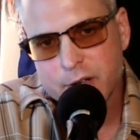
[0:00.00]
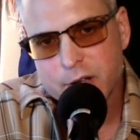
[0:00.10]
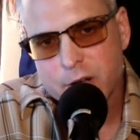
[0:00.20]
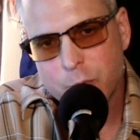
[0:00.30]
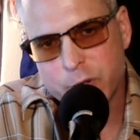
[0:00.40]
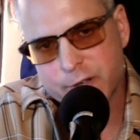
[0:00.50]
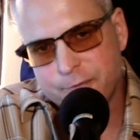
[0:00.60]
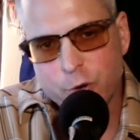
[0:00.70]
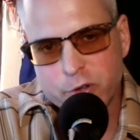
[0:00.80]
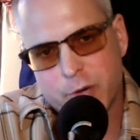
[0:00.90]
with the
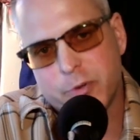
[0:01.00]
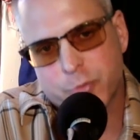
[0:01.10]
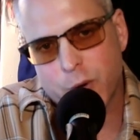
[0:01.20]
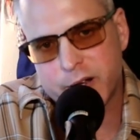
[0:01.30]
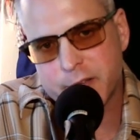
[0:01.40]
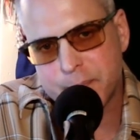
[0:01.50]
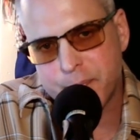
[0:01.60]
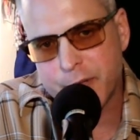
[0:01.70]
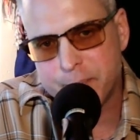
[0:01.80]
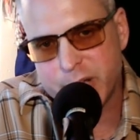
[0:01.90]
fool that was running
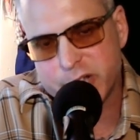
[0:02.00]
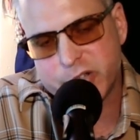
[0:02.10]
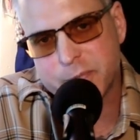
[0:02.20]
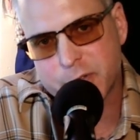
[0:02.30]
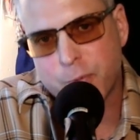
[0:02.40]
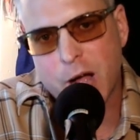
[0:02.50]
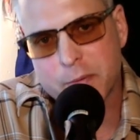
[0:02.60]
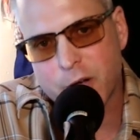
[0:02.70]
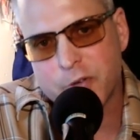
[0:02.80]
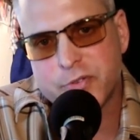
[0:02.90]
the Bishops, the
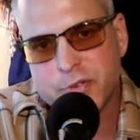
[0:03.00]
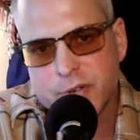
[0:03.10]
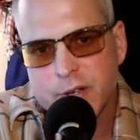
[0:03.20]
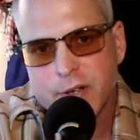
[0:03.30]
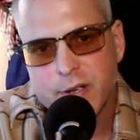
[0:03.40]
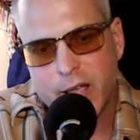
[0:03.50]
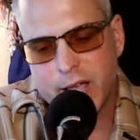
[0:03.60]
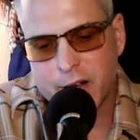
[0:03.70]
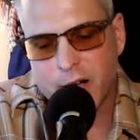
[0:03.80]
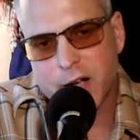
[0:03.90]
Pueblos,
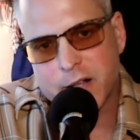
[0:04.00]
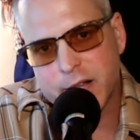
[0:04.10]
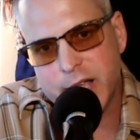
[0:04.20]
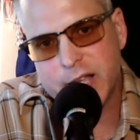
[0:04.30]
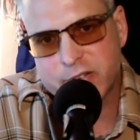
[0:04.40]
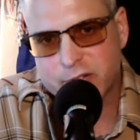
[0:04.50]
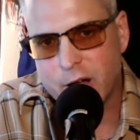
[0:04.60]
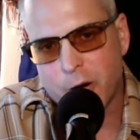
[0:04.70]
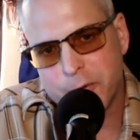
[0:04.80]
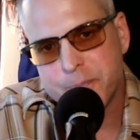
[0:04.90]
in Cle
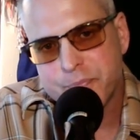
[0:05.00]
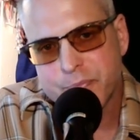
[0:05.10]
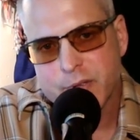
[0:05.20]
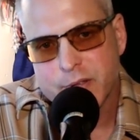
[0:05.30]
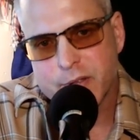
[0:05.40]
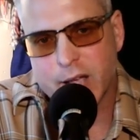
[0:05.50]
Sloan. The guy,